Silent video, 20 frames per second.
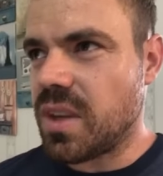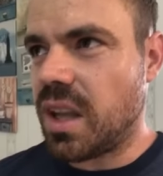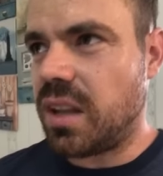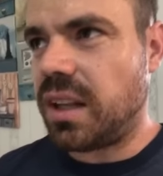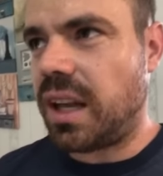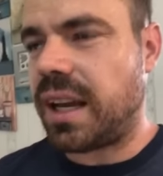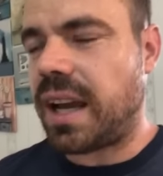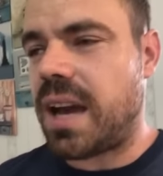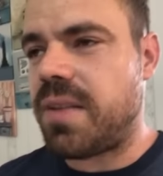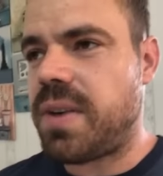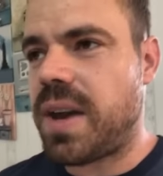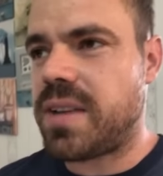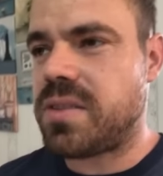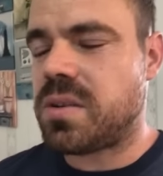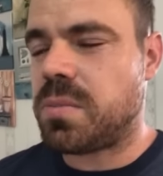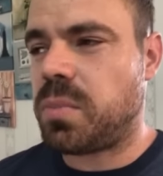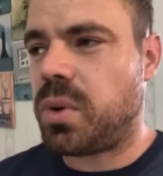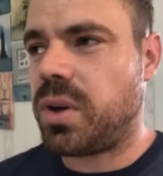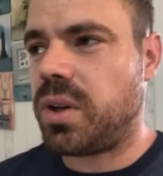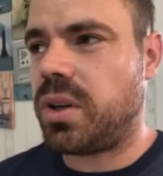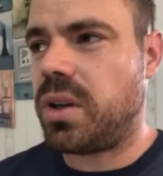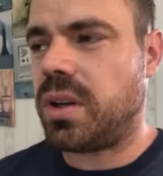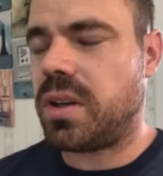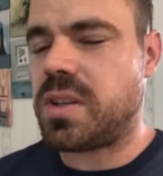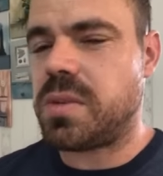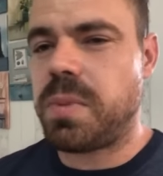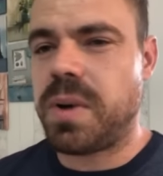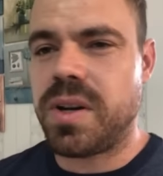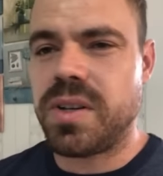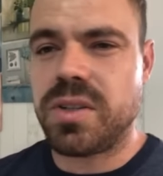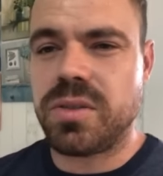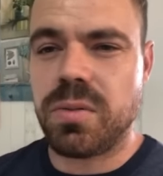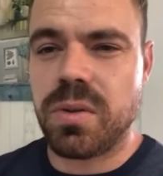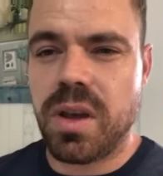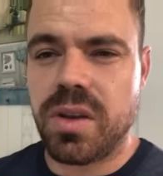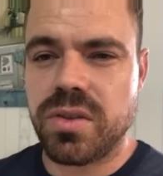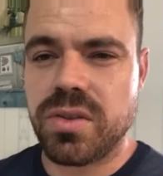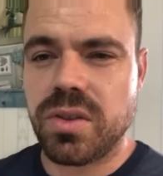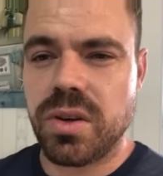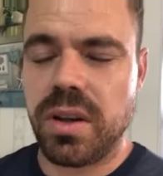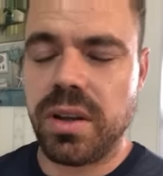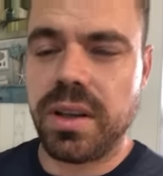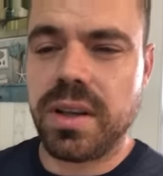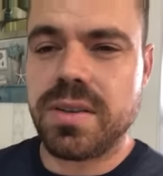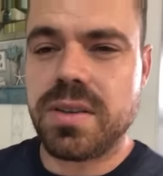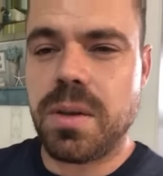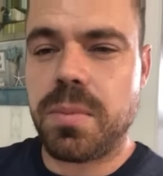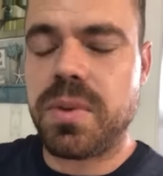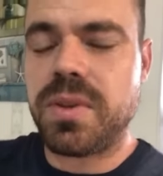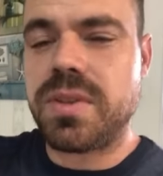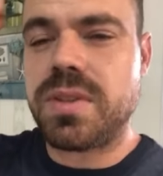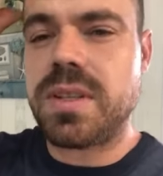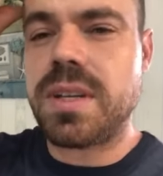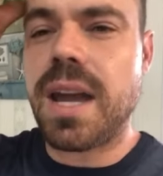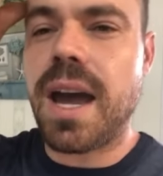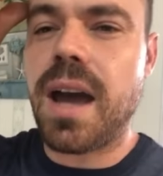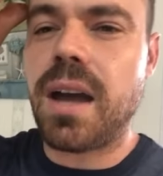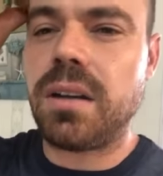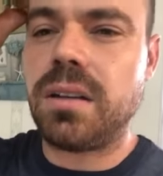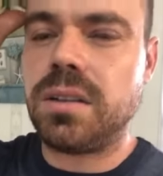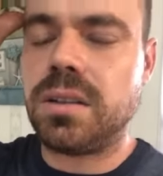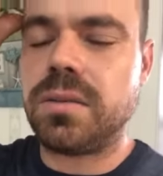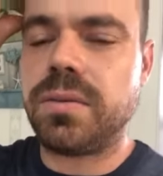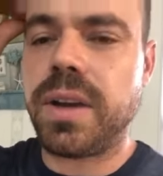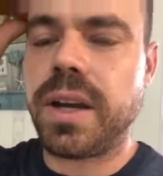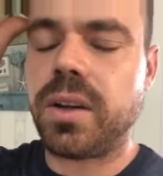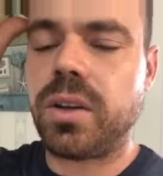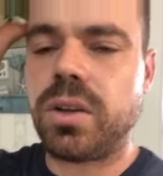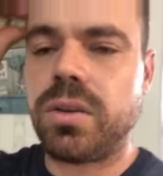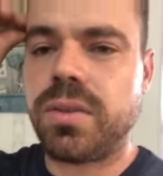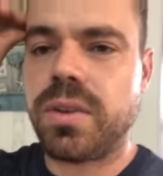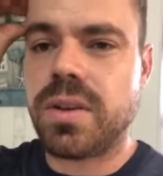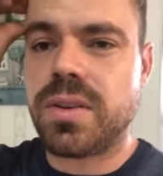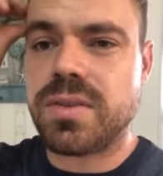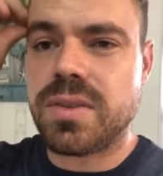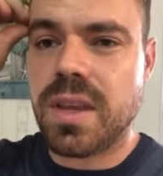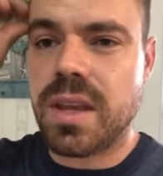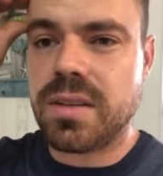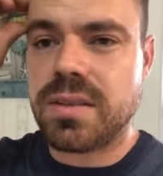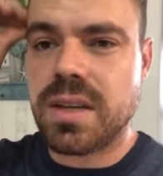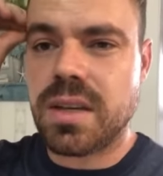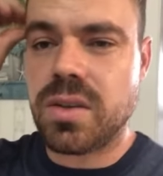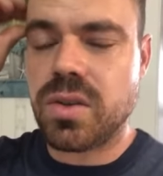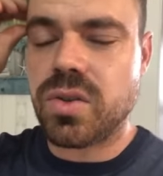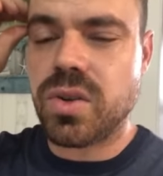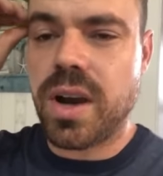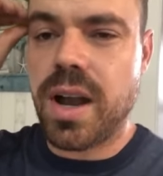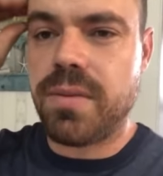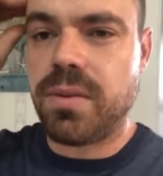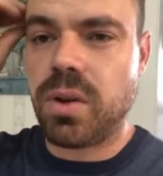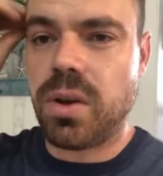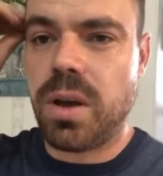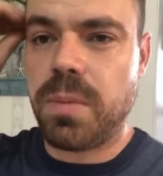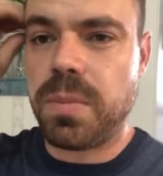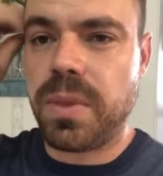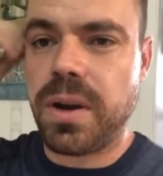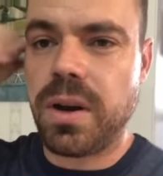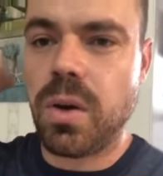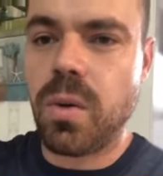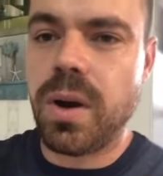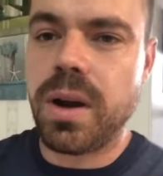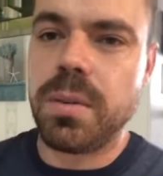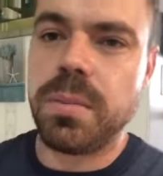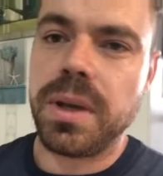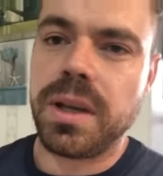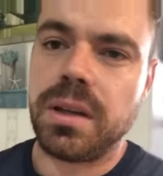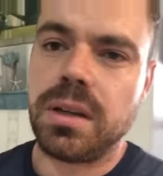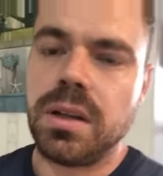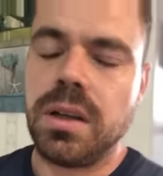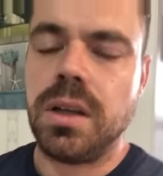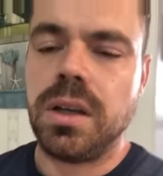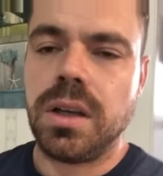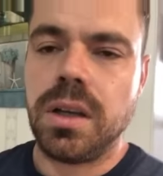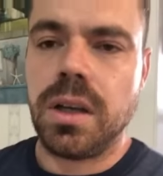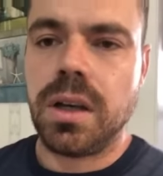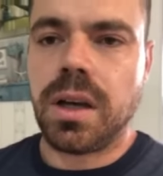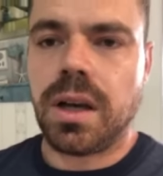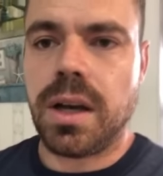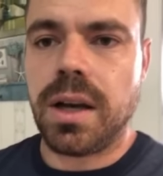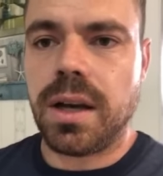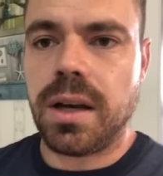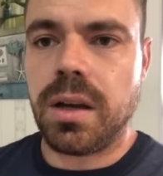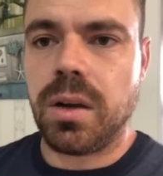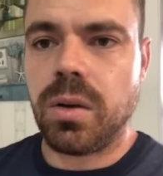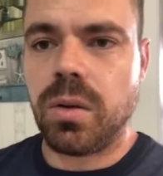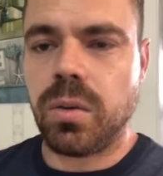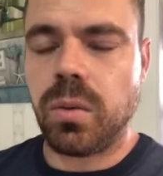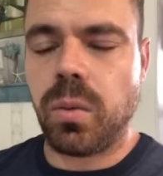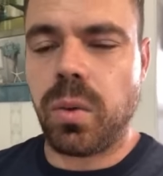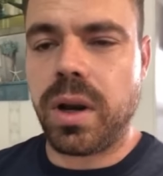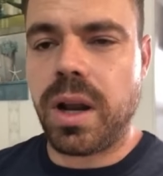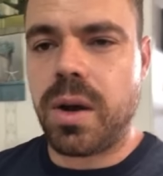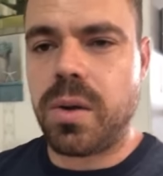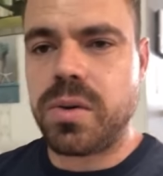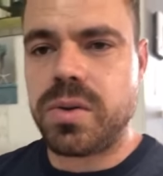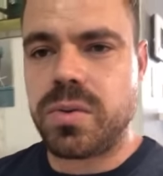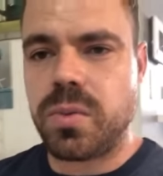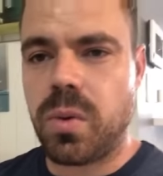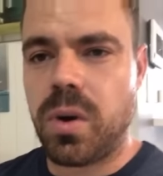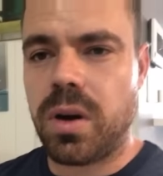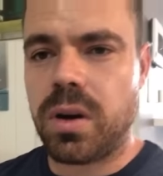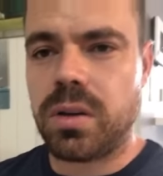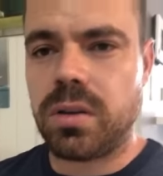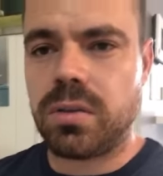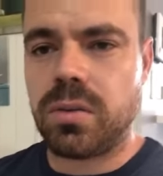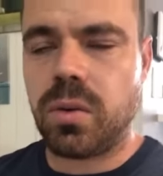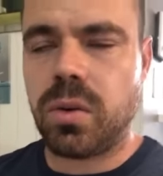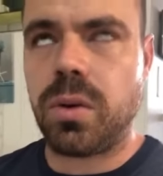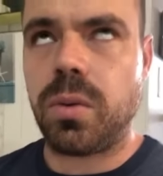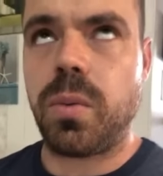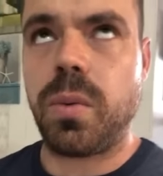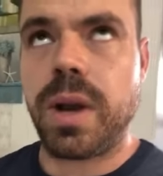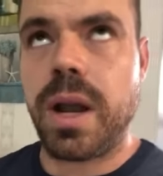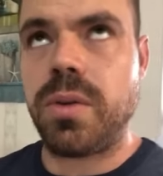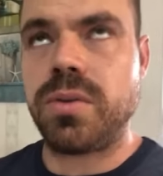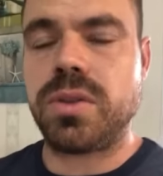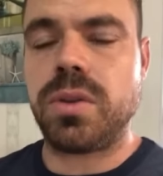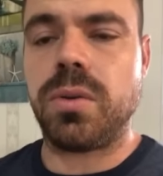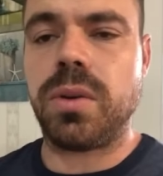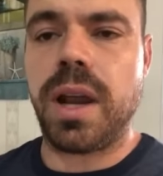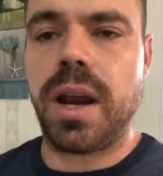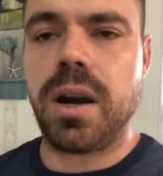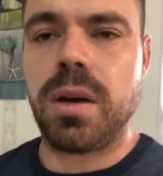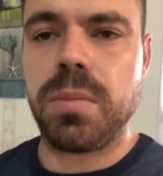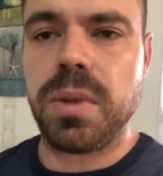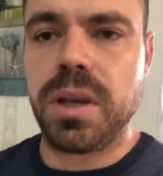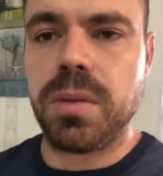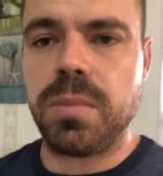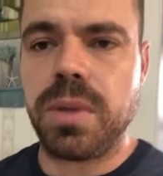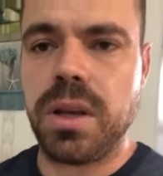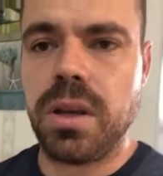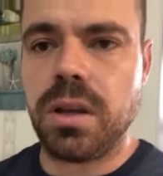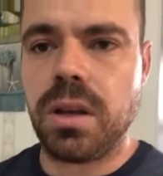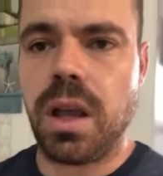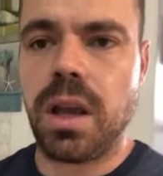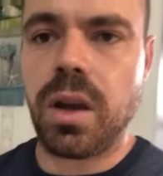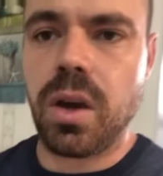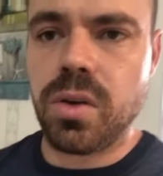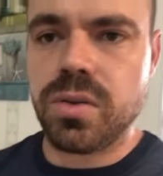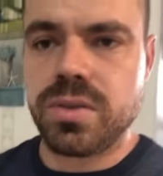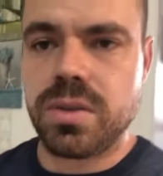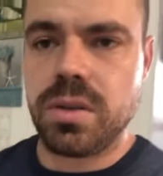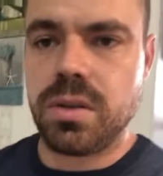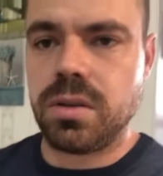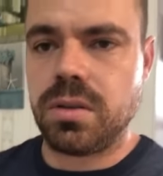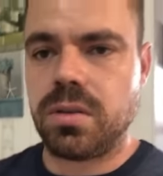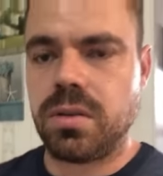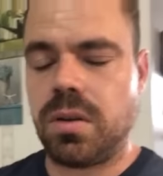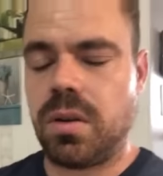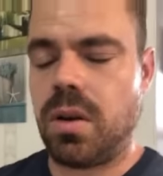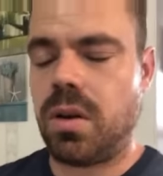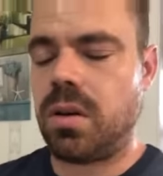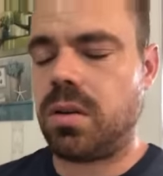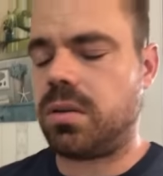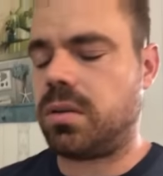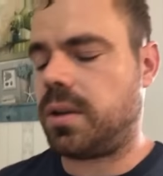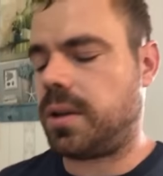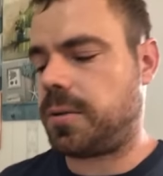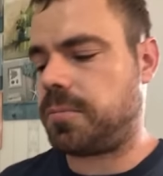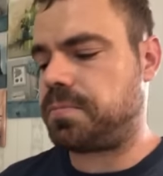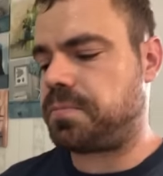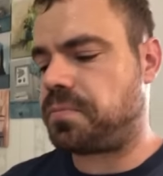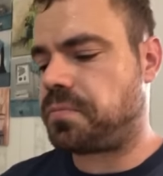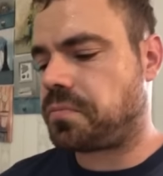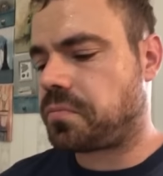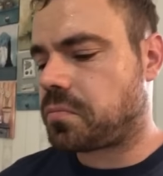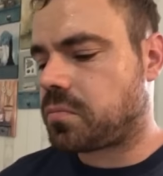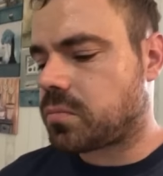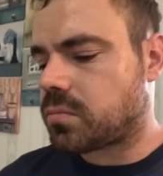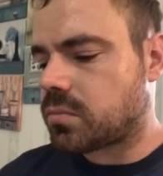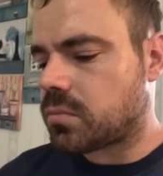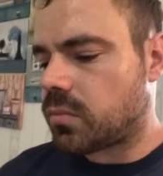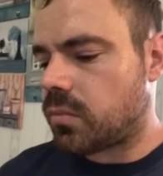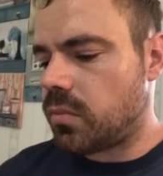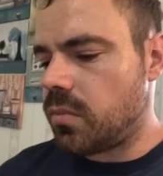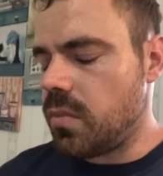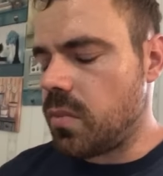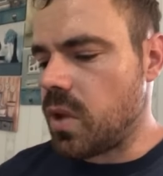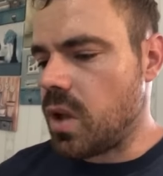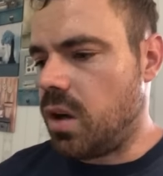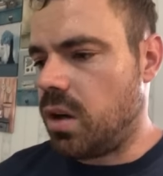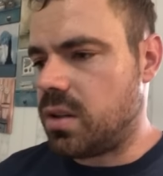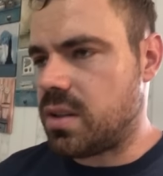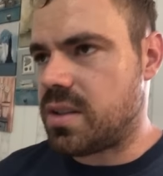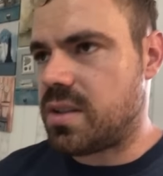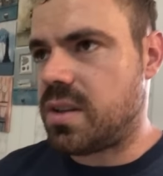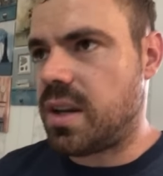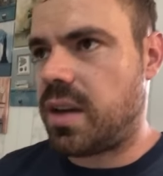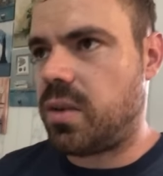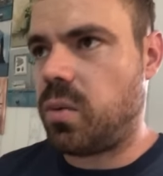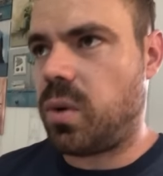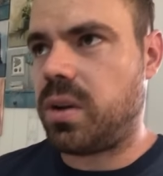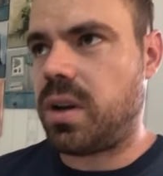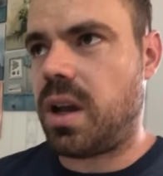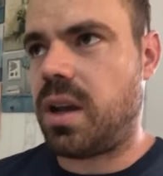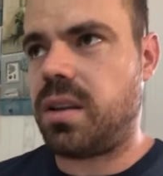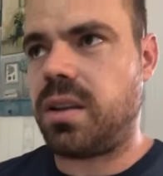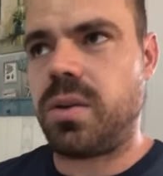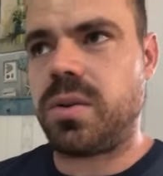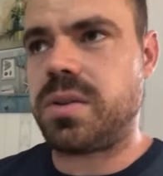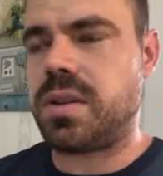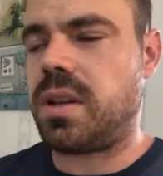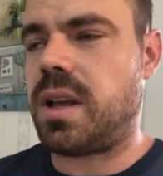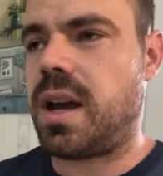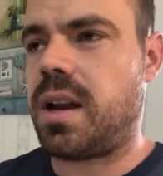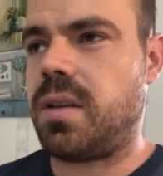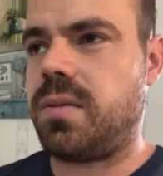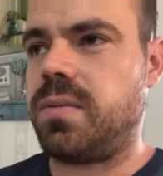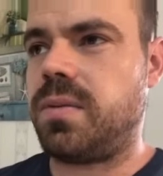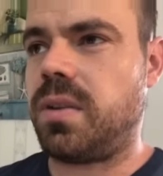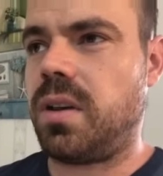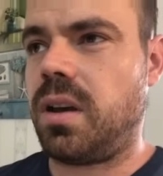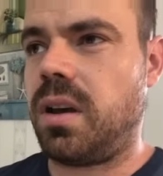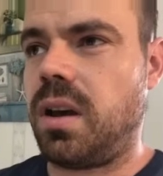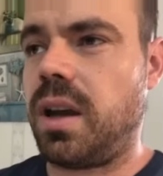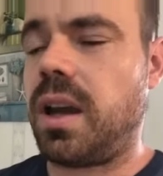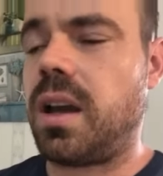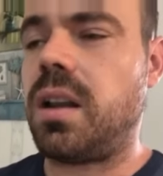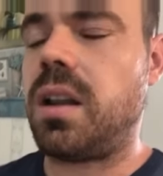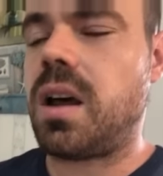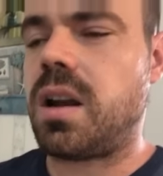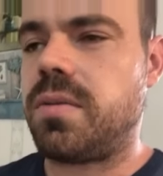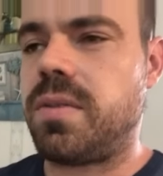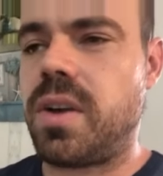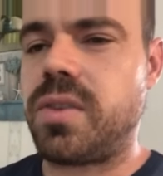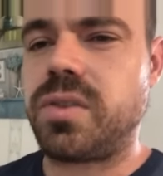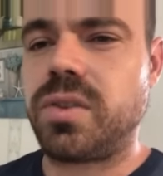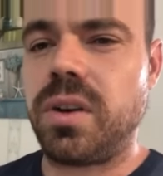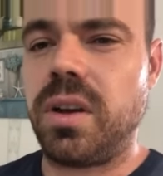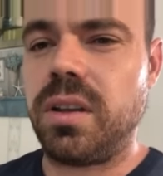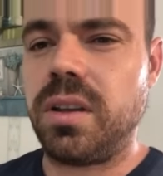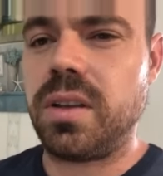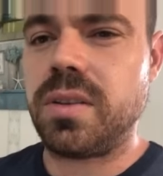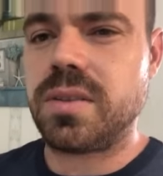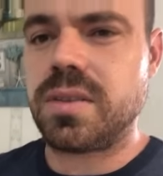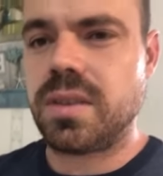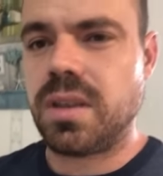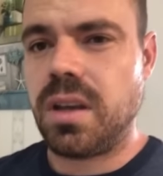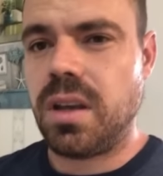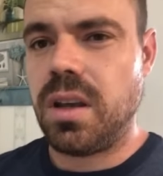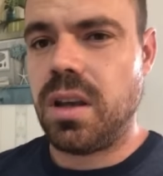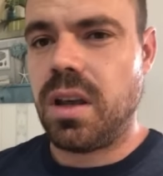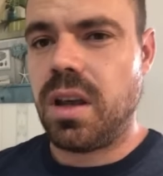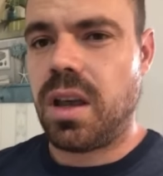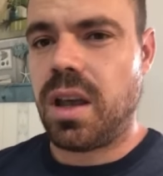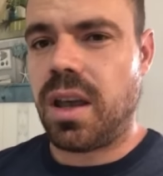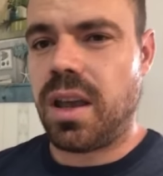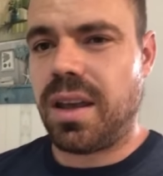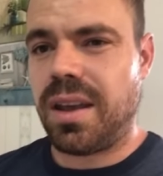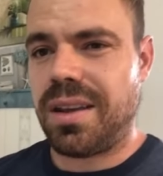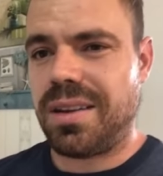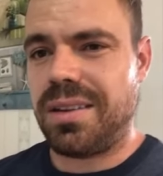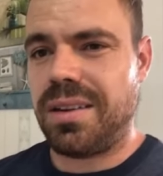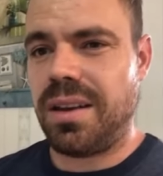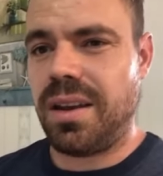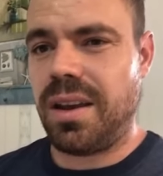Like I've had some pretty good experiences with Australians up in Seattle and Vancouver. They tend to travel up there quite a bit. When I was working, or when I was doing Airbnb and like hosting on the site and whatnot, there was a lot of I got a lot of Australians, and